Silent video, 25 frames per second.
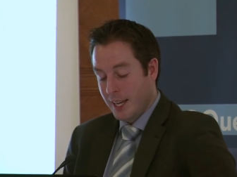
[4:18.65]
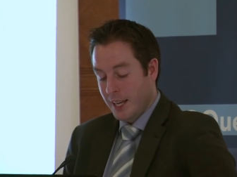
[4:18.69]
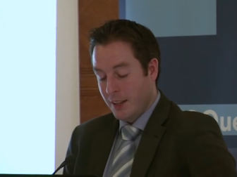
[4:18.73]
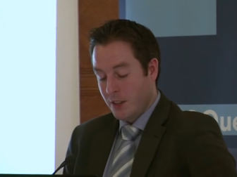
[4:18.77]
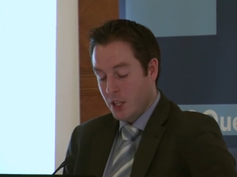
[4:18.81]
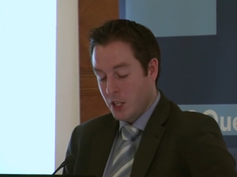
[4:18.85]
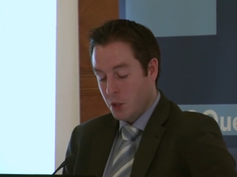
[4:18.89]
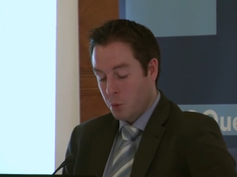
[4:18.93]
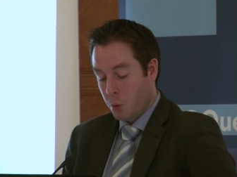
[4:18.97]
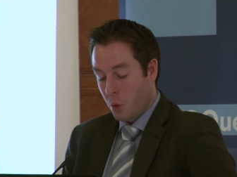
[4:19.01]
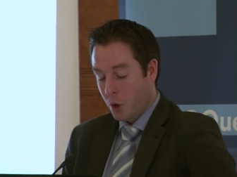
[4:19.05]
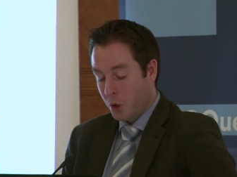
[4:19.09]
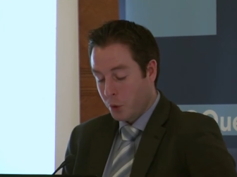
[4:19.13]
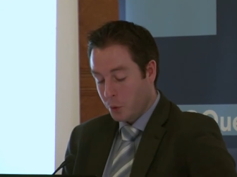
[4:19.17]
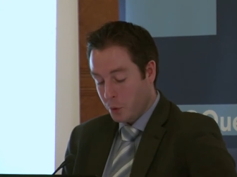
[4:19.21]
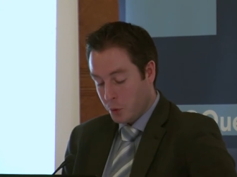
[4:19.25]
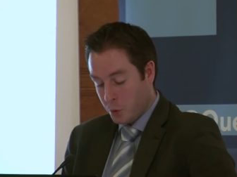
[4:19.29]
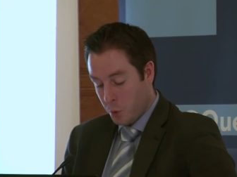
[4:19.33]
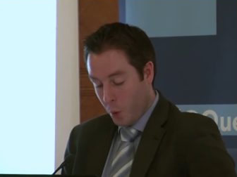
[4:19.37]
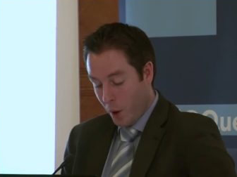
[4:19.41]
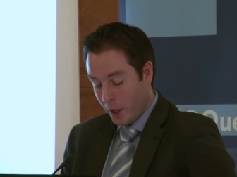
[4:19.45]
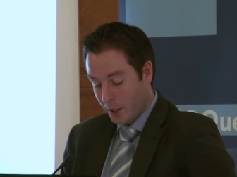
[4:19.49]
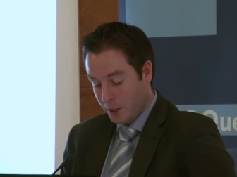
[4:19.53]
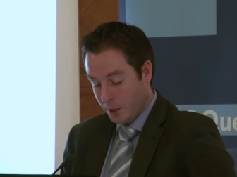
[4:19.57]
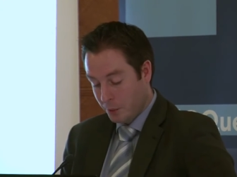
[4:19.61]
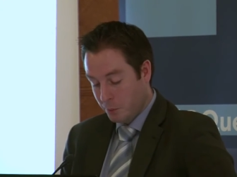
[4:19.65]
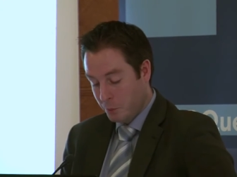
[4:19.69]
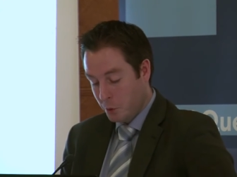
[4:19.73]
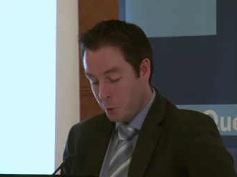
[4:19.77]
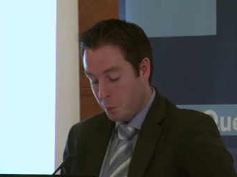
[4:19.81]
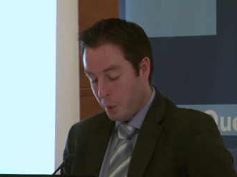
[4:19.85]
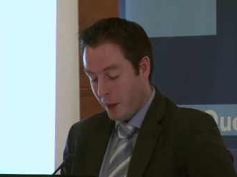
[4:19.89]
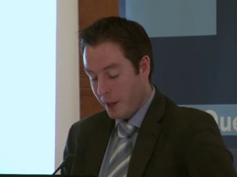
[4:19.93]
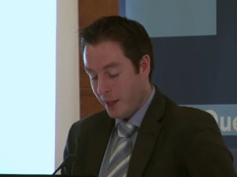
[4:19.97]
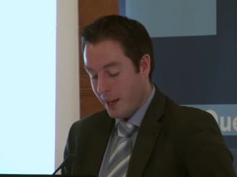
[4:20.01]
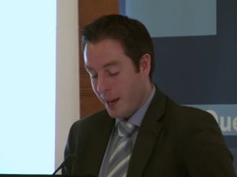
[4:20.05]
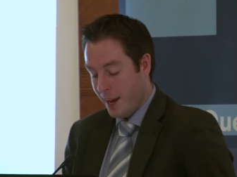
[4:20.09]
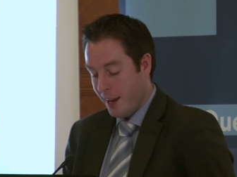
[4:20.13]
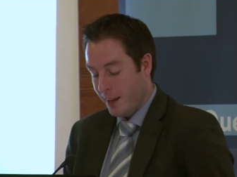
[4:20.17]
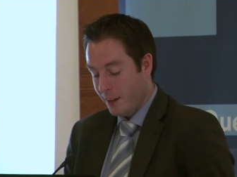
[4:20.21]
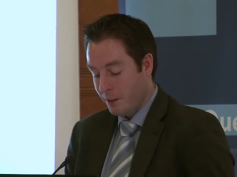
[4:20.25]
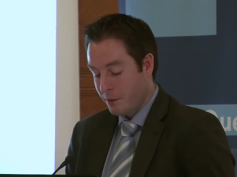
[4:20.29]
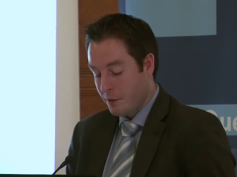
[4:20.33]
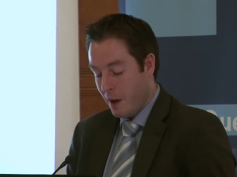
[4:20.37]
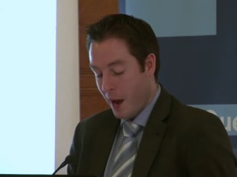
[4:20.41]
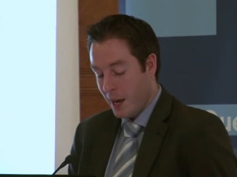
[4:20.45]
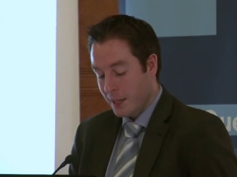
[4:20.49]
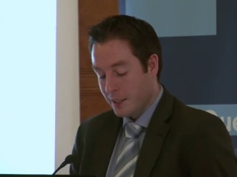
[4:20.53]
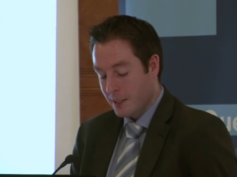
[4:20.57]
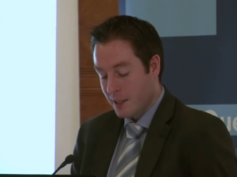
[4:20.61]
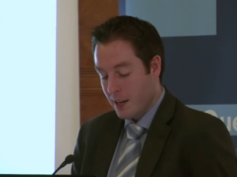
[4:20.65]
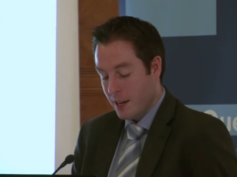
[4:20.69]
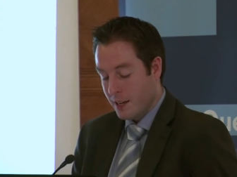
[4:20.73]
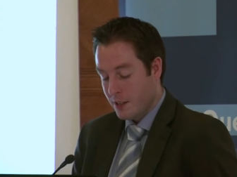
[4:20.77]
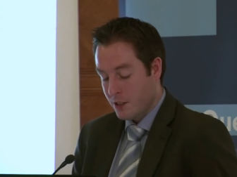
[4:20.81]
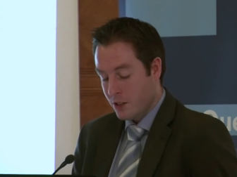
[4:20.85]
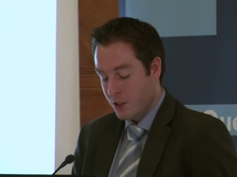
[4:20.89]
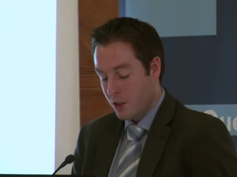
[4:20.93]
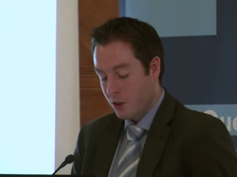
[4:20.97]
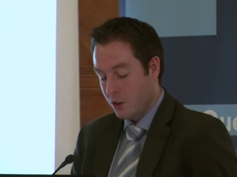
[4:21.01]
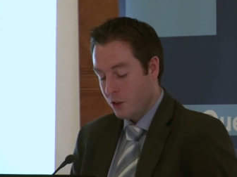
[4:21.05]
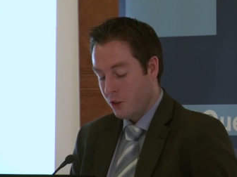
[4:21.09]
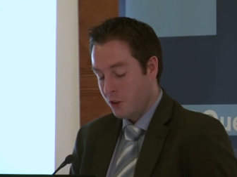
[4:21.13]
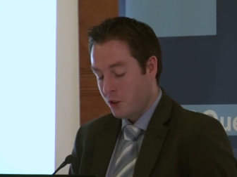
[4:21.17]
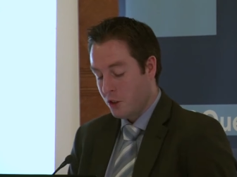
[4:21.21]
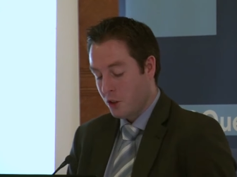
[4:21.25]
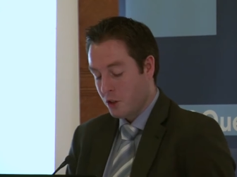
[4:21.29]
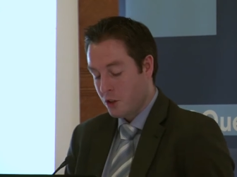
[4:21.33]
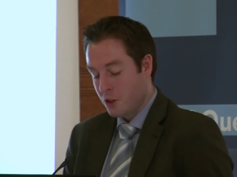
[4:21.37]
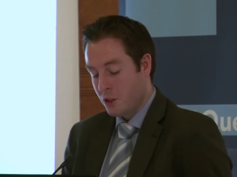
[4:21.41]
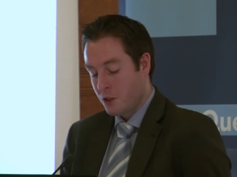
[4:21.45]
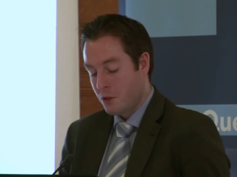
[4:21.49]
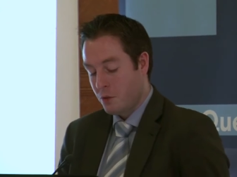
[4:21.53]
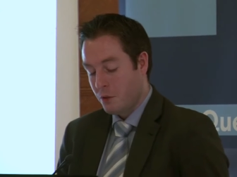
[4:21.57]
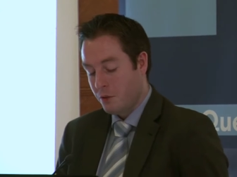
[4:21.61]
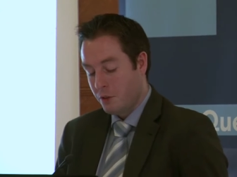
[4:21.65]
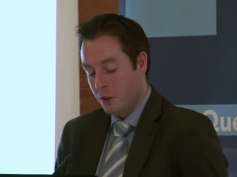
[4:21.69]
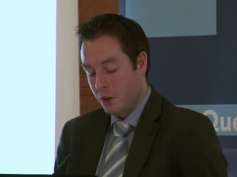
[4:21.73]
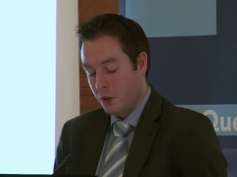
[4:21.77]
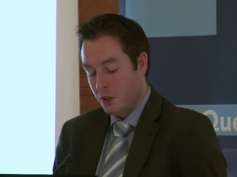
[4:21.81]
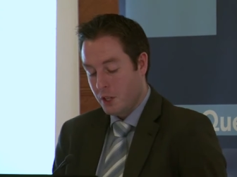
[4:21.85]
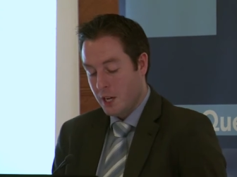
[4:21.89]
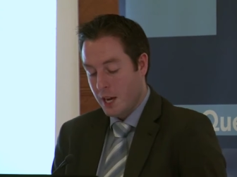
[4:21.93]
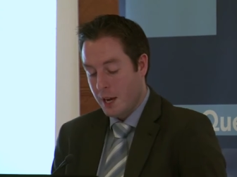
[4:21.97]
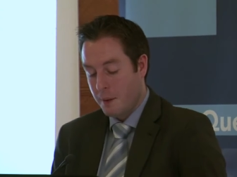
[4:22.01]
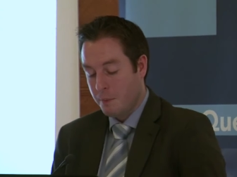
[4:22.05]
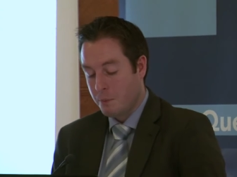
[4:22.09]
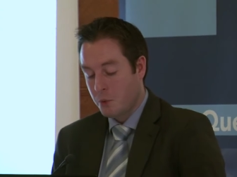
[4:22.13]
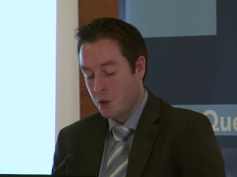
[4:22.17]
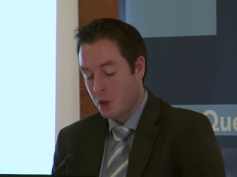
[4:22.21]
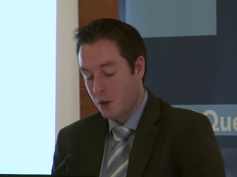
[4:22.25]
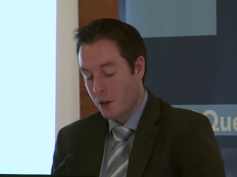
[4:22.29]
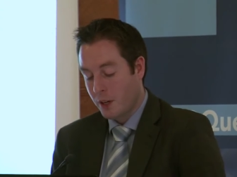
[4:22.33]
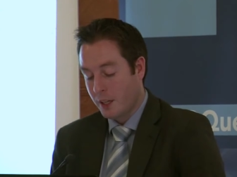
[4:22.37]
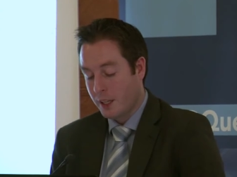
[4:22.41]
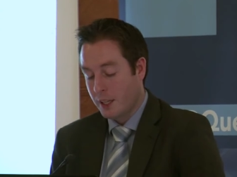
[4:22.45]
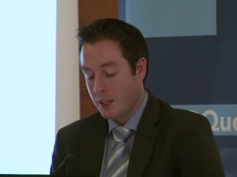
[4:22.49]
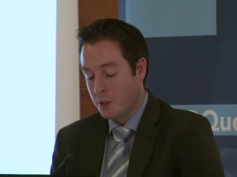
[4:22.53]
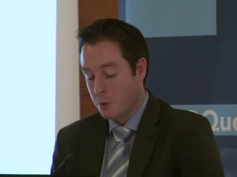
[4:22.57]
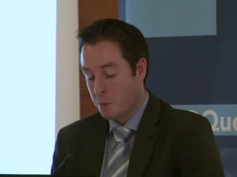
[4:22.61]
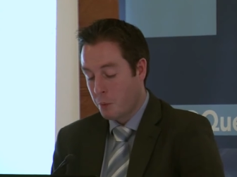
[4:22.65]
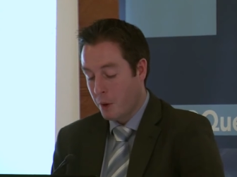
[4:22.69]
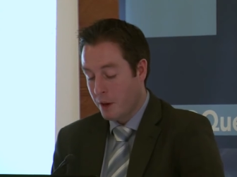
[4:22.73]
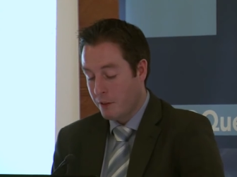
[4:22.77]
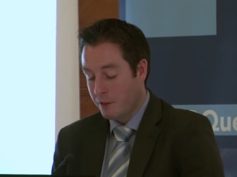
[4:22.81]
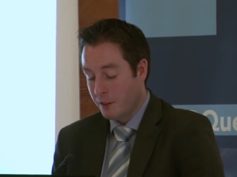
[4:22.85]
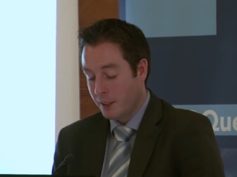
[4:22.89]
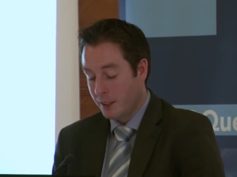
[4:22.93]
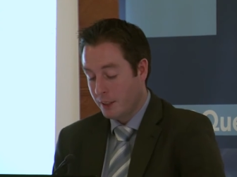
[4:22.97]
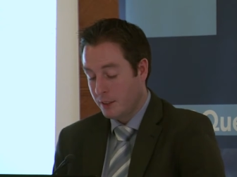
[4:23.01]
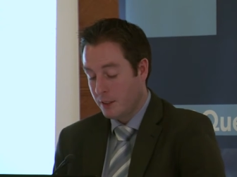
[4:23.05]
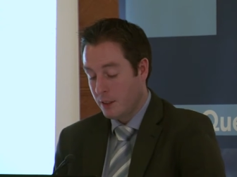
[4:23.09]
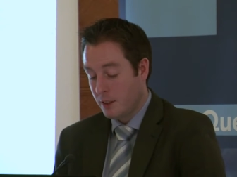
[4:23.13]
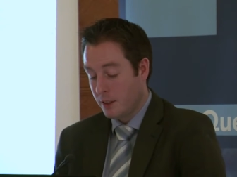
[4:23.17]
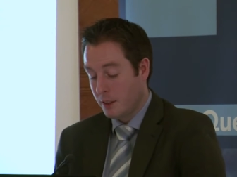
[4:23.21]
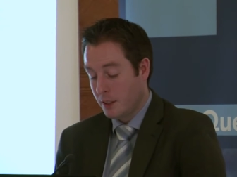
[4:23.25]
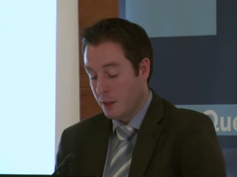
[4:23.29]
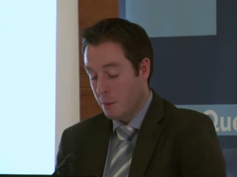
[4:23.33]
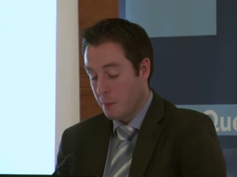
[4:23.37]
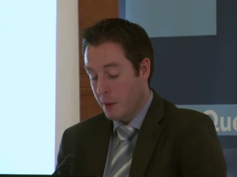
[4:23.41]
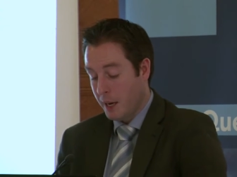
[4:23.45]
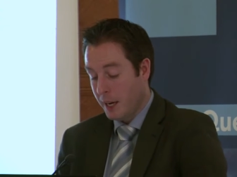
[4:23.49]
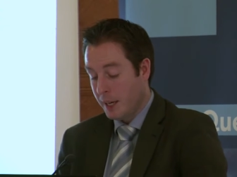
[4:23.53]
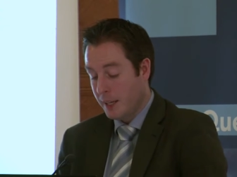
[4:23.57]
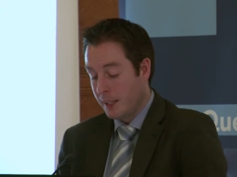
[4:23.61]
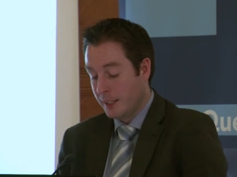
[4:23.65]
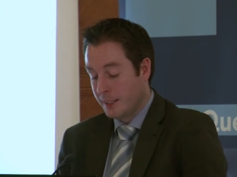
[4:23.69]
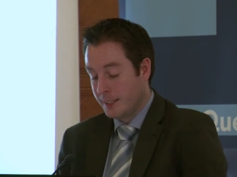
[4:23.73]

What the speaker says: This work was welcomed by the Head of Access to Justice Review Team during his briefing to the committee.